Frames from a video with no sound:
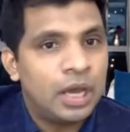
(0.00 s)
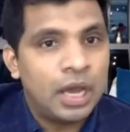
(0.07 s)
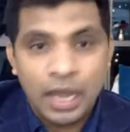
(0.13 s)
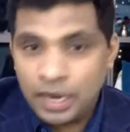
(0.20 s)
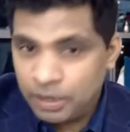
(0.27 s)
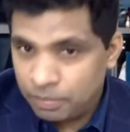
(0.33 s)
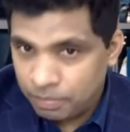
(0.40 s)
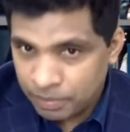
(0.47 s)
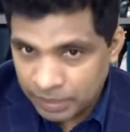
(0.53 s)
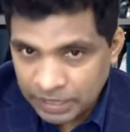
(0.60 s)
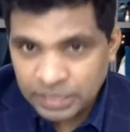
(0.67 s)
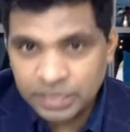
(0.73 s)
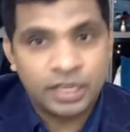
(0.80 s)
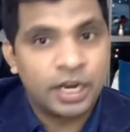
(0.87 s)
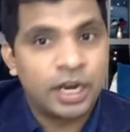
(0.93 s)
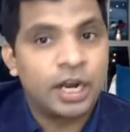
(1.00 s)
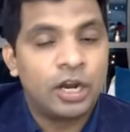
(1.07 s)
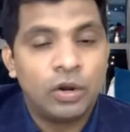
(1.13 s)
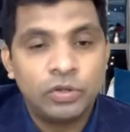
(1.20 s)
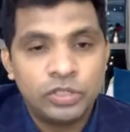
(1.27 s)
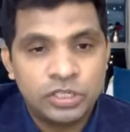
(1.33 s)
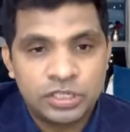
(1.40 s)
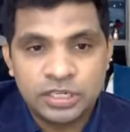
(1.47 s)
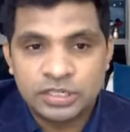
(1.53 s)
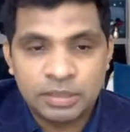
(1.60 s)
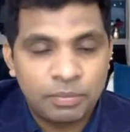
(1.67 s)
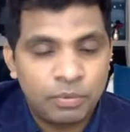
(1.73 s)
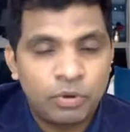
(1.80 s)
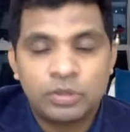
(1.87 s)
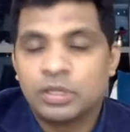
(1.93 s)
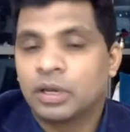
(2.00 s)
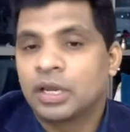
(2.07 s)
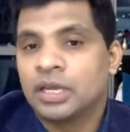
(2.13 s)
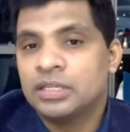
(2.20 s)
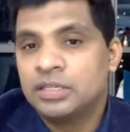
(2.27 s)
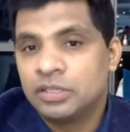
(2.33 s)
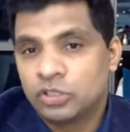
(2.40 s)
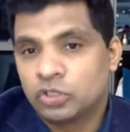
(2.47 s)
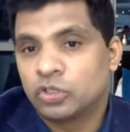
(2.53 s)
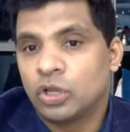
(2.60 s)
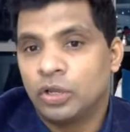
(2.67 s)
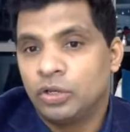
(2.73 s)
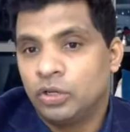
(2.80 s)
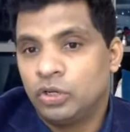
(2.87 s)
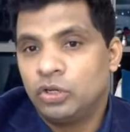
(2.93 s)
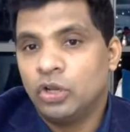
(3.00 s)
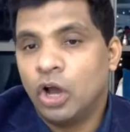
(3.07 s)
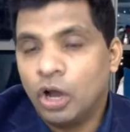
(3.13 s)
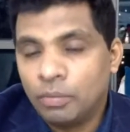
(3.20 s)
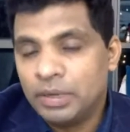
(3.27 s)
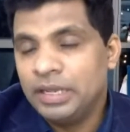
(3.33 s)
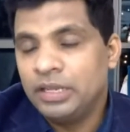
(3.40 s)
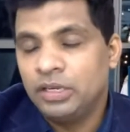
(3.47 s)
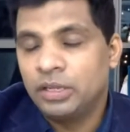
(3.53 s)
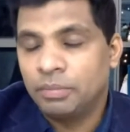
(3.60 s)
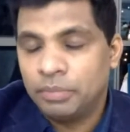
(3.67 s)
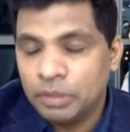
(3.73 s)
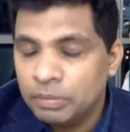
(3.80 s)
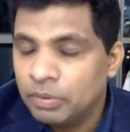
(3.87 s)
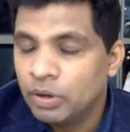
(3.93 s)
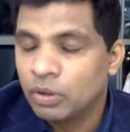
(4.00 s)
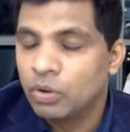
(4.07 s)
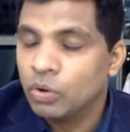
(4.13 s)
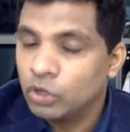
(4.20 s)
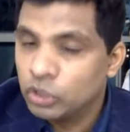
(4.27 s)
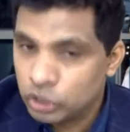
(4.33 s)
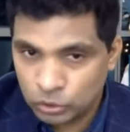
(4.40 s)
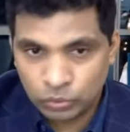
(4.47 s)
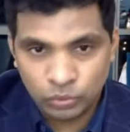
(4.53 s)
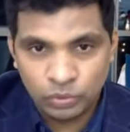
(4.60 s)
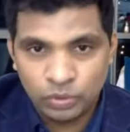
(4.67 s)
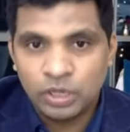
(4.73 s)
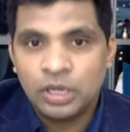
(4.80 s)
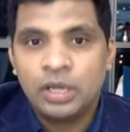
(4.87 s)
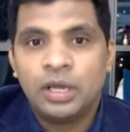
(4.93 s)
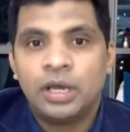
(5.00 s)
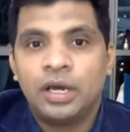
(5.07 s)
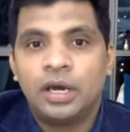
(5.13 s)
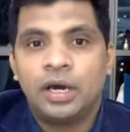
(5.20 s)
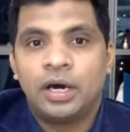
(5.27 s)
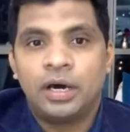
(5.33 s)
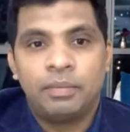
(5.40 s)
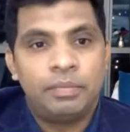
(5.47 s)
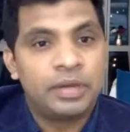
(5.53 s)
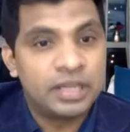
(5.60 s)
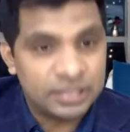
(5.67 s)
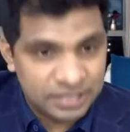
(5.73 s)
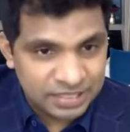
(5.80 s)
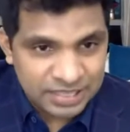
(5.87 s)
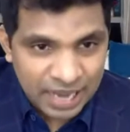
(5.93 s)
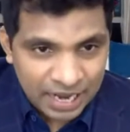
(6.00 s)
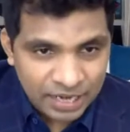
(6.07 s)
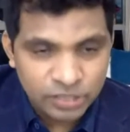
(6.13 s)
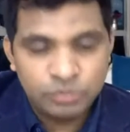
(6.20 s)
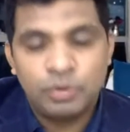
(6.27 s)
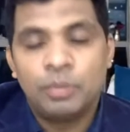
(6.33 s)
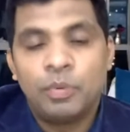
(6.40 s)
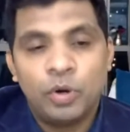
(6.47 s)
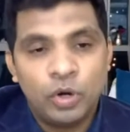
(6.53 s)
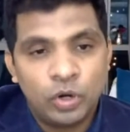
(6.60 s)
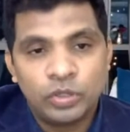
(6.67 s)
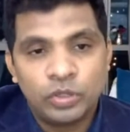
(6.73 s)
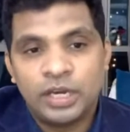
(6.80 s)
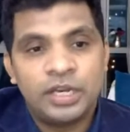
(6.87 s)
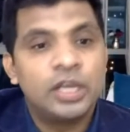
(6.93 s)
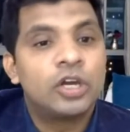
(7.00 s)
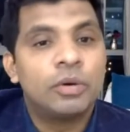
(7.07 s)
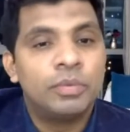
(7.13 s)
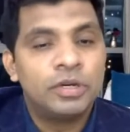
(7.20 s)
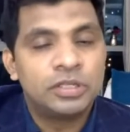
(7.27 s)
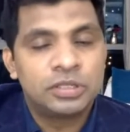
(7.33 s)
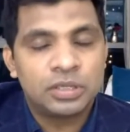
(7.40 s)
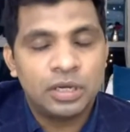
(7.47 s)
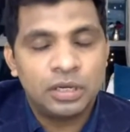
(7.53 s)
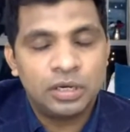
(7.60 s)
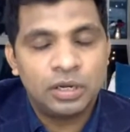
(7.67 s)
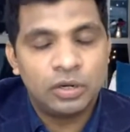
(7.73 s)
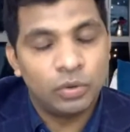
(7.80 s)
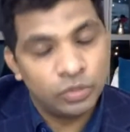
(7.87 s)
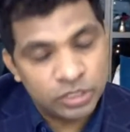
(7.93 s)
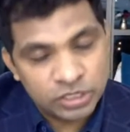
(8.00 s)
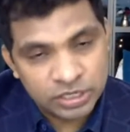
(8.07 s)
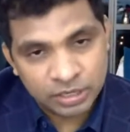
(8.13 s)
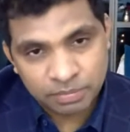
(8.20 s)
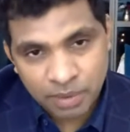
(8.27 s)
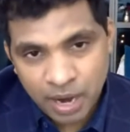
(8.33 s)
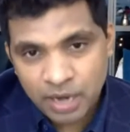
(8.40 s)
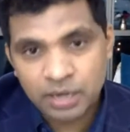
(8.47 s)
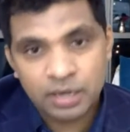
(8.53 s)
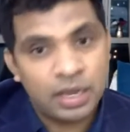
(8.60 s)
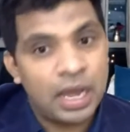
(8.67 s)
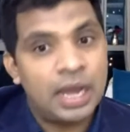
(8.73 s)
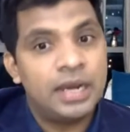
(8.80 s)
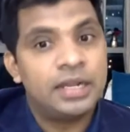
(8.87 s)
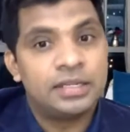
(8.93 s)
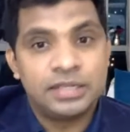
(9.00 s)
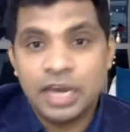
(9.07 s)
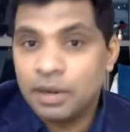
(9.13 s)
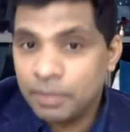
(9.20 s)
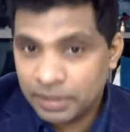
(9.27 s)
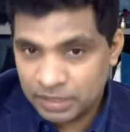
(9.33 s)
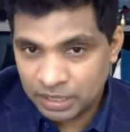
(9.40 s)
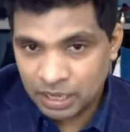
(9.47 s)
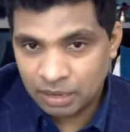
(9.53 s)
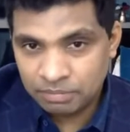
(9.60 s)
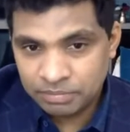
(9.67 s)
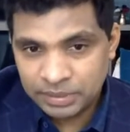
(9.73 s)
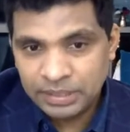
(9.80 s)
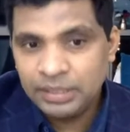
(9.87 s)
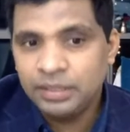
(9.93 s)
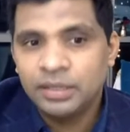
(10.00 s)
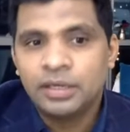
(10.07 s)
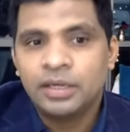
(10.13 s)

and pre-integrated logistics support. So normally the people go through because the challenge, people know that e-commerce and a logistic part and is done by the company.